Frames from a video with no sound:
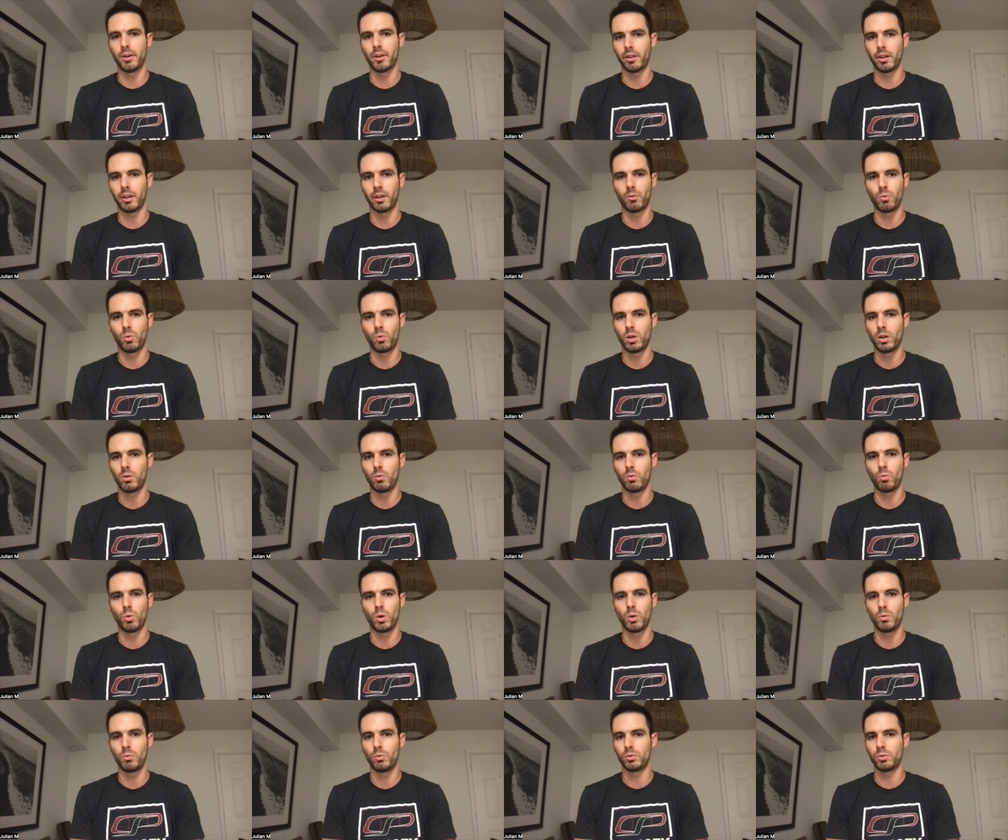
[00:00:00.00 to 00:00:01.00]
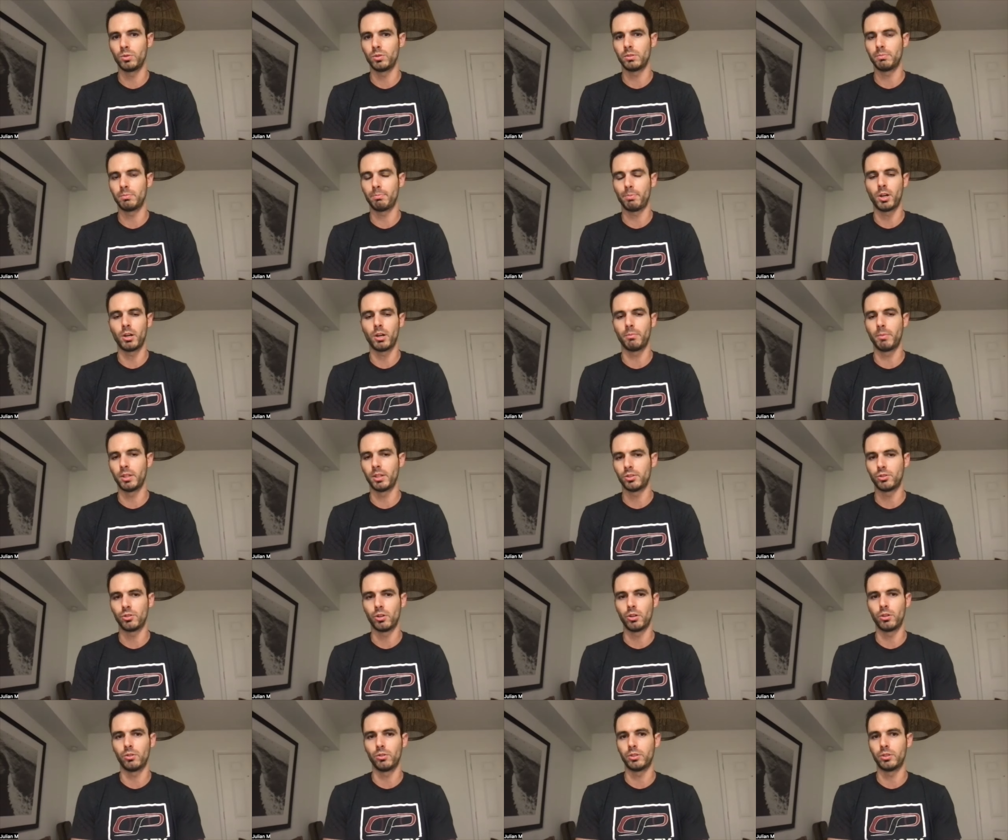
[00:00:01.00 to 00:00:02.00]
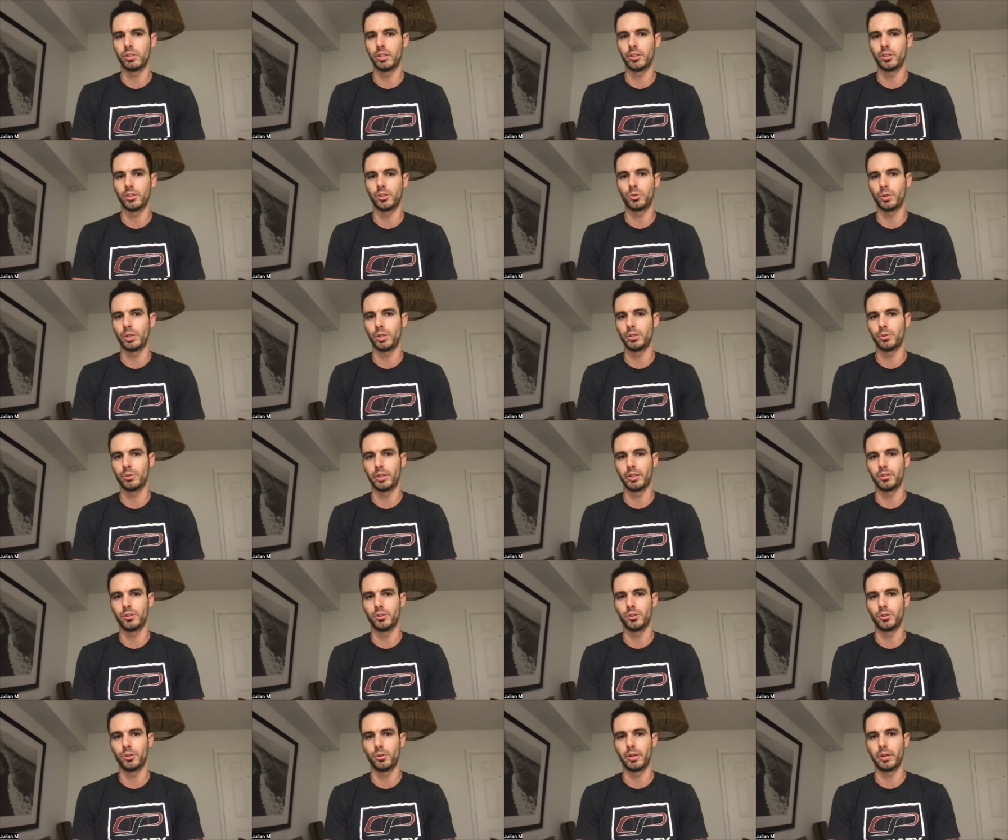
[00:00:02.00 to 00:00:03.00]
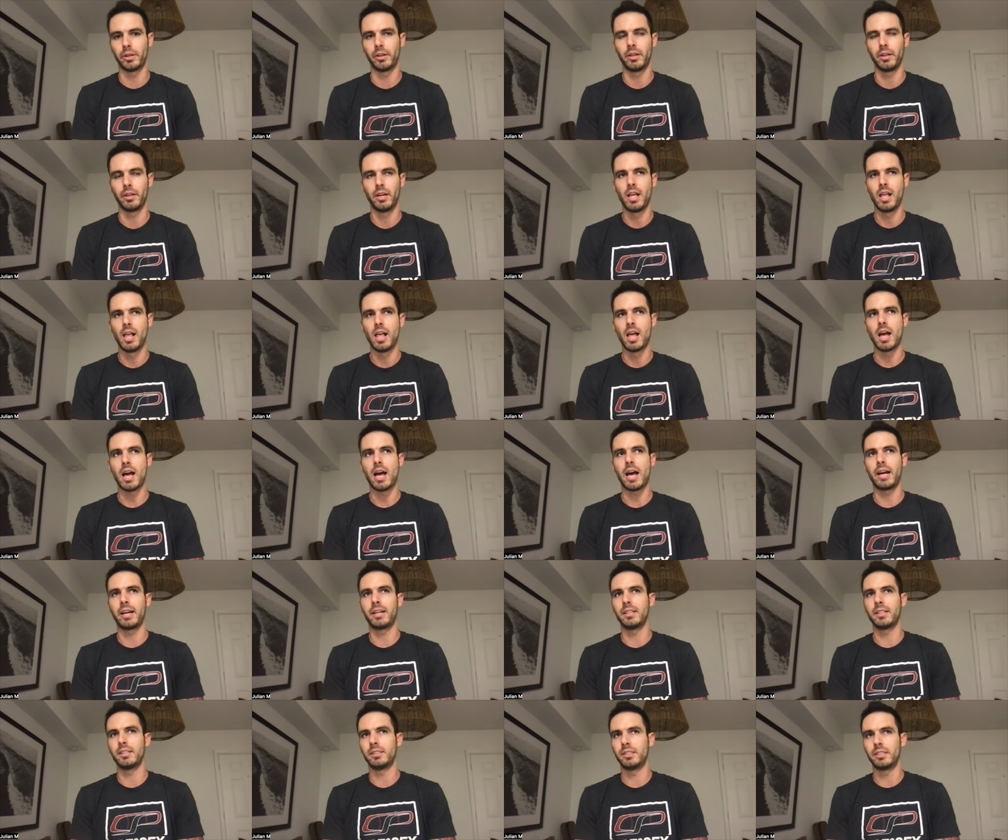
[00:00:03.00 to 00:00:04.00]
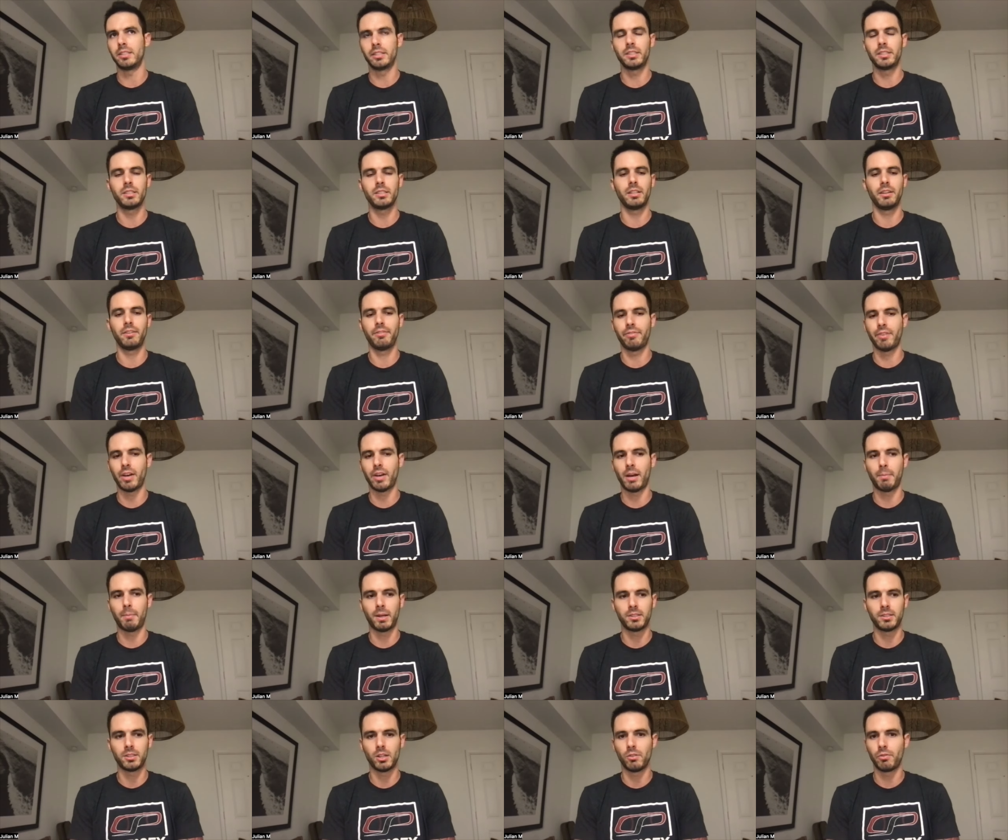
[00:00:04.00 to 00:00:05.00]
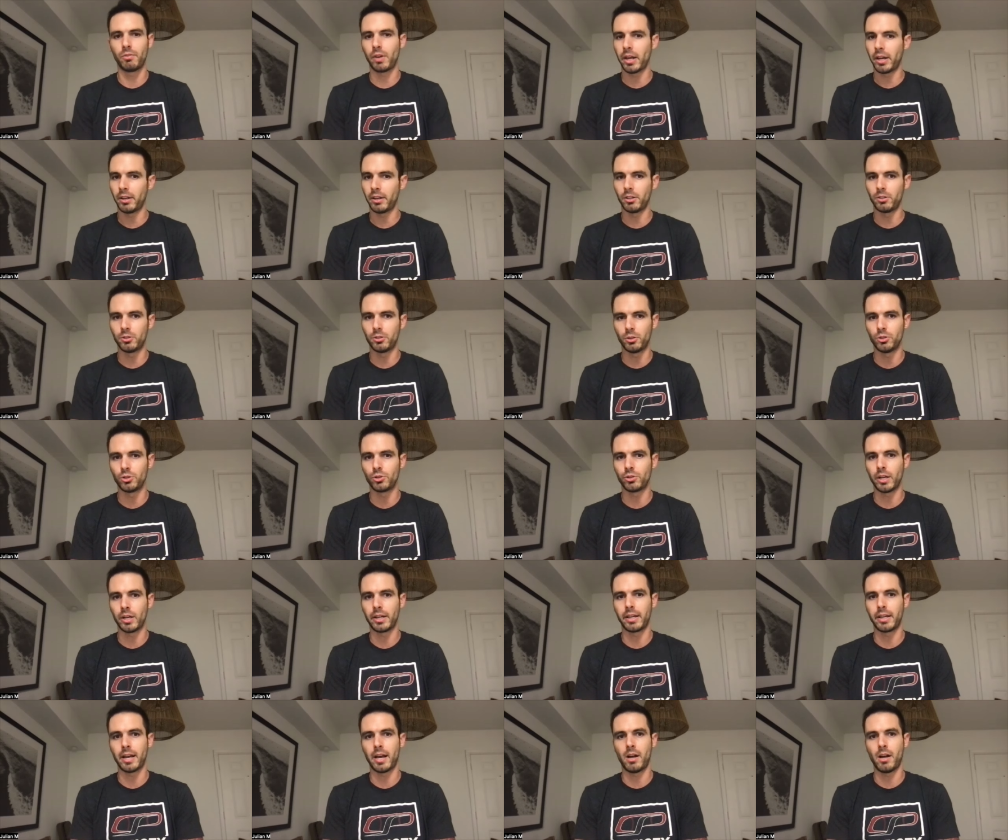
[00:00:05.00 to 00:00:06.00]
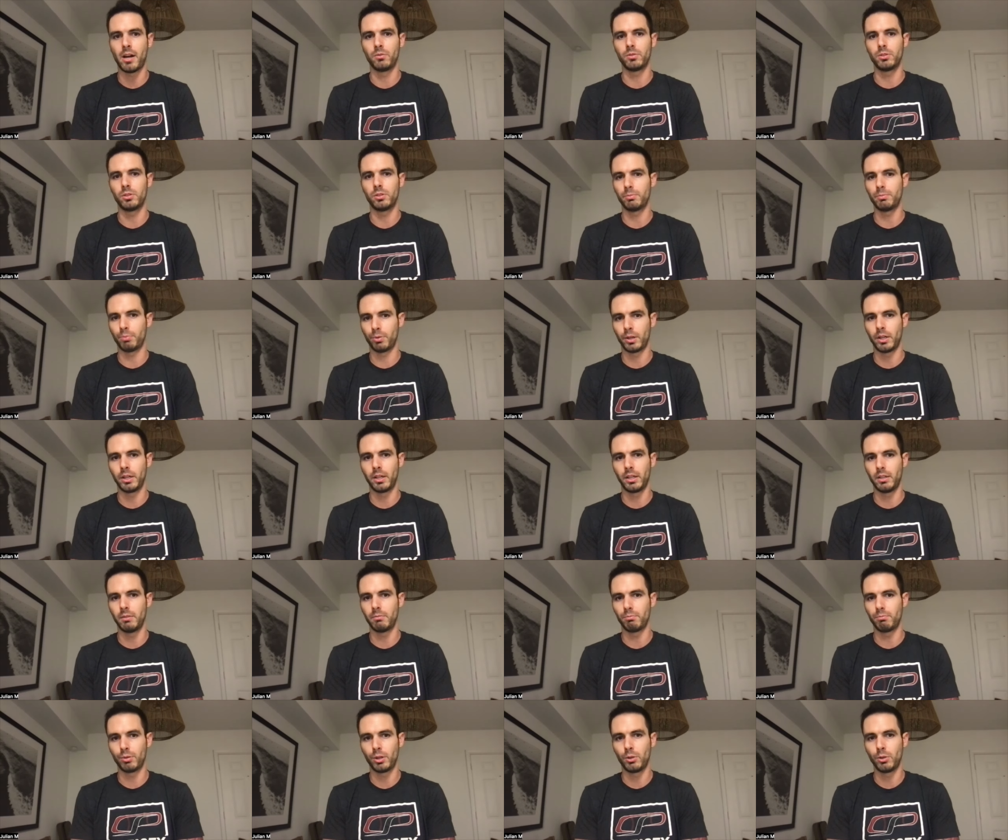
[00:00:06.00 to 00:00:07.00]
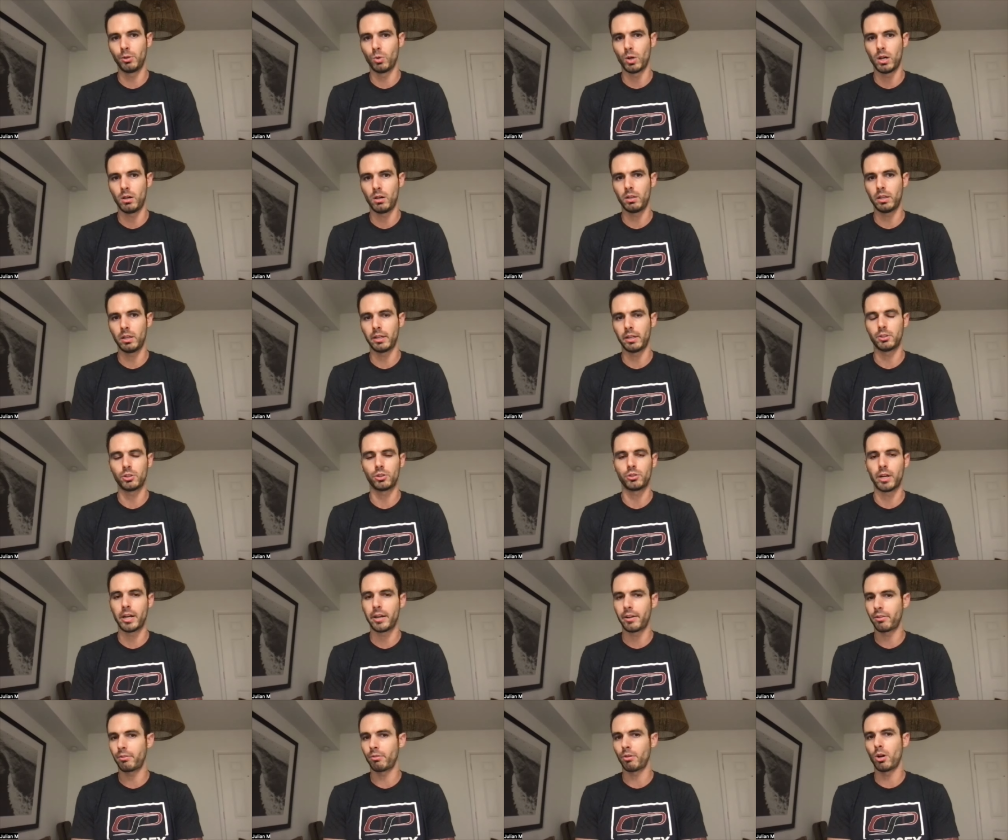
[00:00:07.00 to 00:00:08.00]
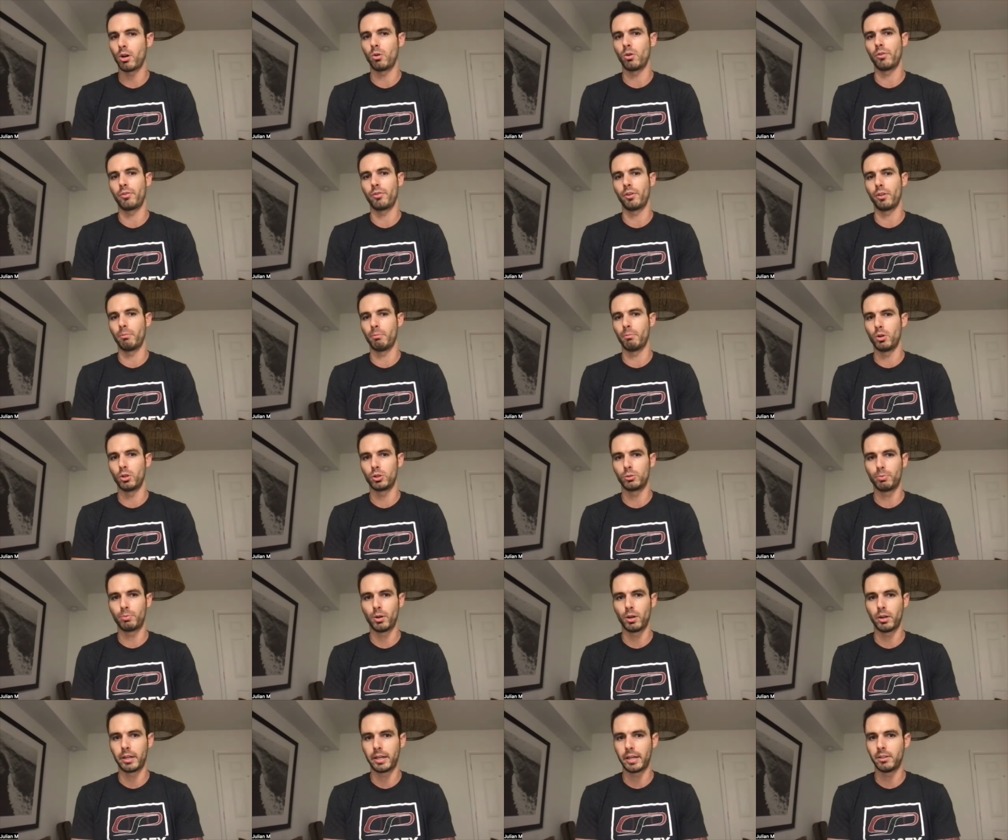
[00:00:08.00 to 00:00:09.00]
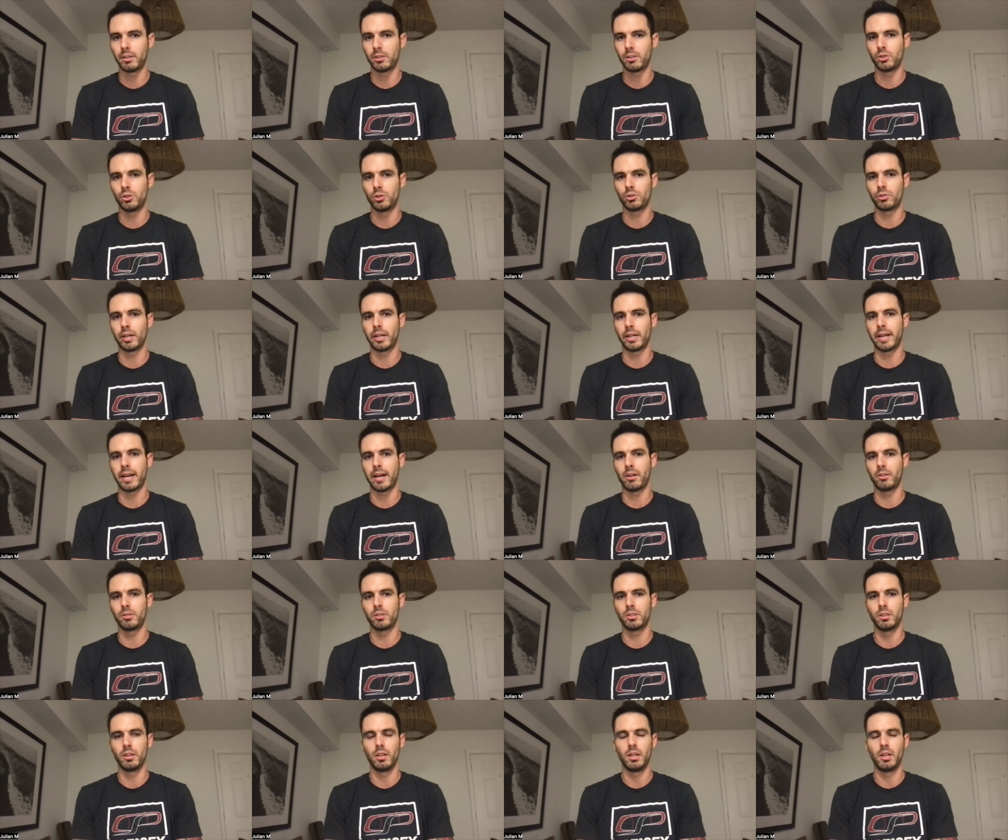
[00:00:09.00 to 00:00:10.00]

Like what what was part of my struggles here in 2022? And I consistently found myself getting the two strike counts pretty pretty well, like strike thrower for the most part, getting the two strike counts